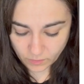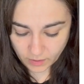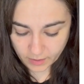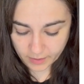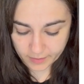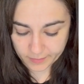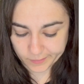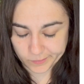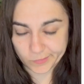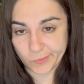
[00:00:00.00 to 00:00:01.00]

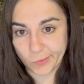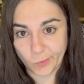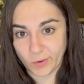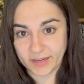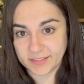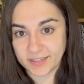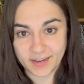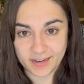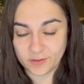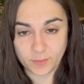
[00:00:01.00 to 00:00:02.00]
or I could turn
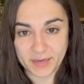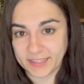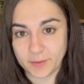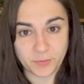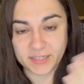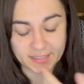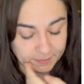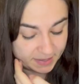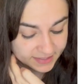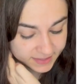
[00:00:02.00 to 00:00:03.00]
it into a mixed number. It doesn't
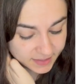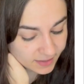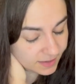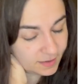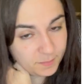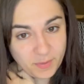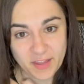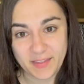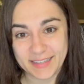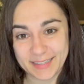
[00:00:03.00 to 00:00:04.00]
matter, but I
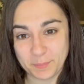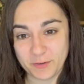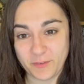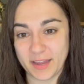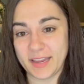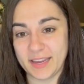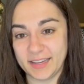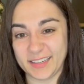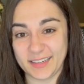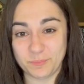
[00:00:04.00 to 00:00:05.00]
think simplifying it
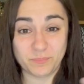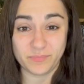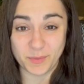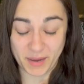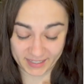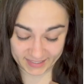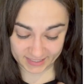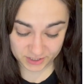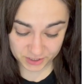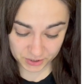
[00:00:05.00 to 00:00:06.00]
is the best thing
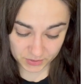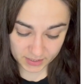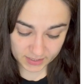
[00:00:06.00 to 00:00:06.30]
to do.